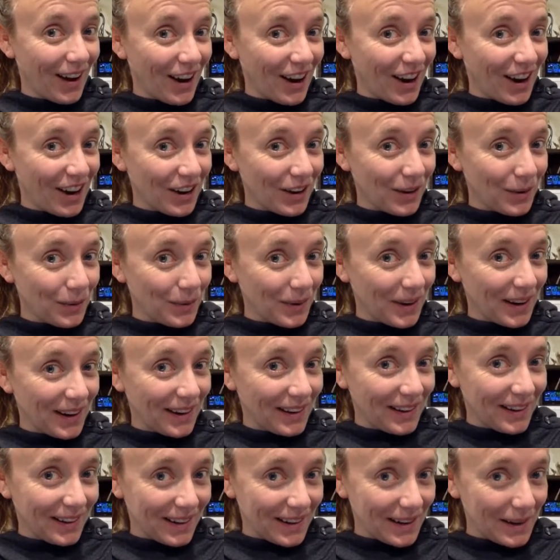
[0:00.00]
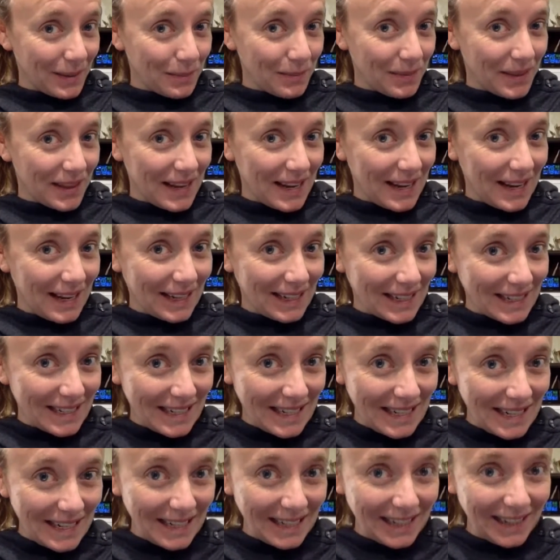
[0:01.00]
Are you ready to up the
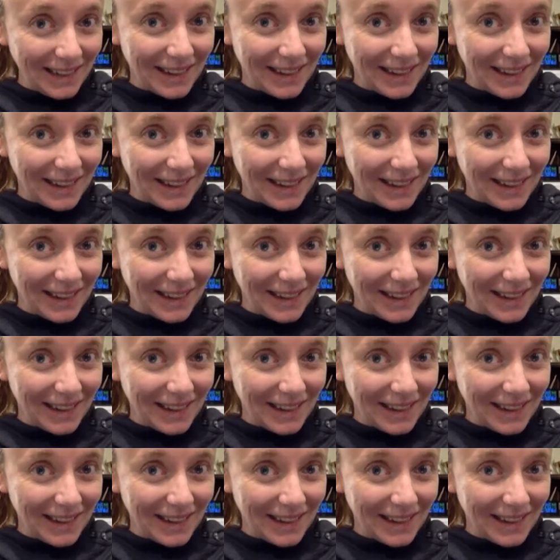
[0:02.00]
ante?